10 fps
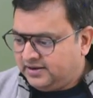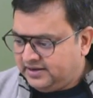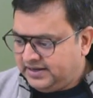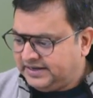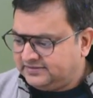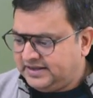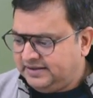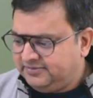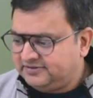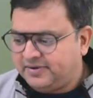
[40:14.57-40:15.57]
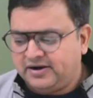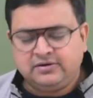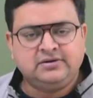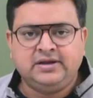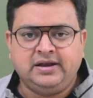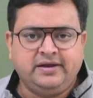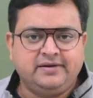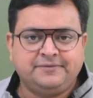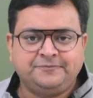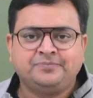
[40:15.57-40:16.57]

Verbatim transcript: Let's keep this part till here.